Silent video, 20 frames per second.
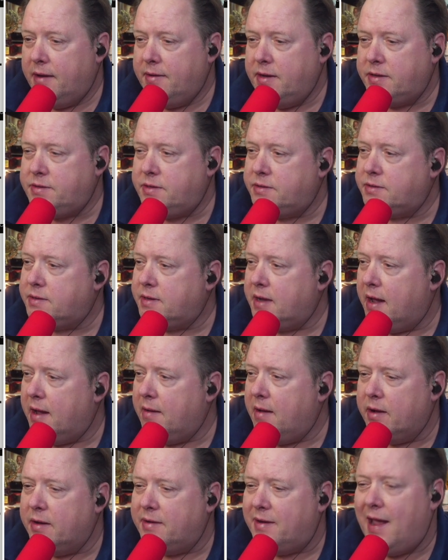This is
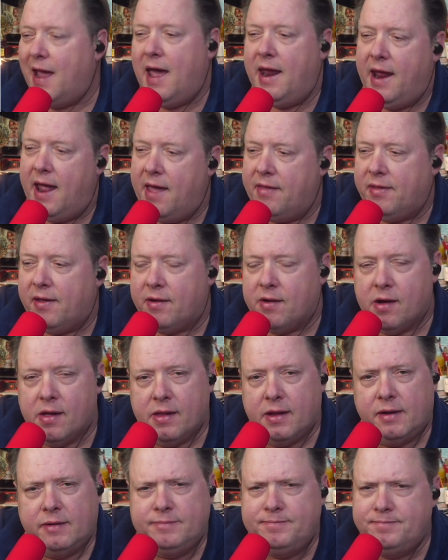a dad hat, they call
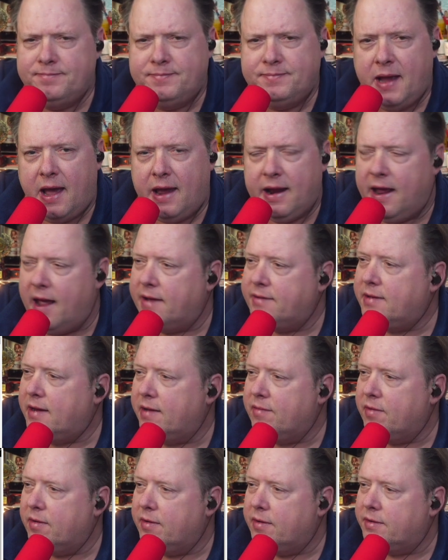it. Dad hats. I
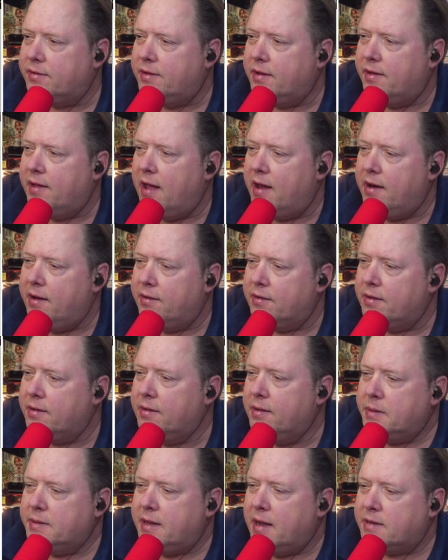never understood that either.
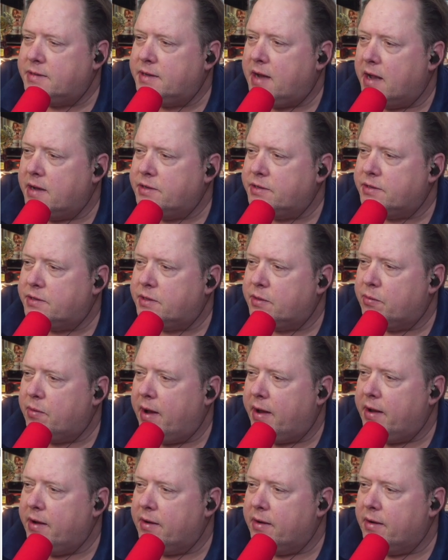But that's got just the
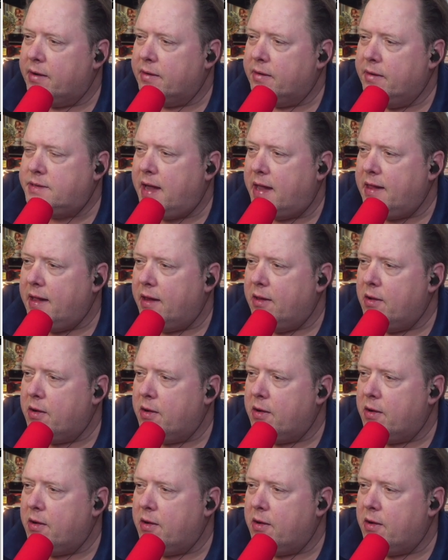regular Stanley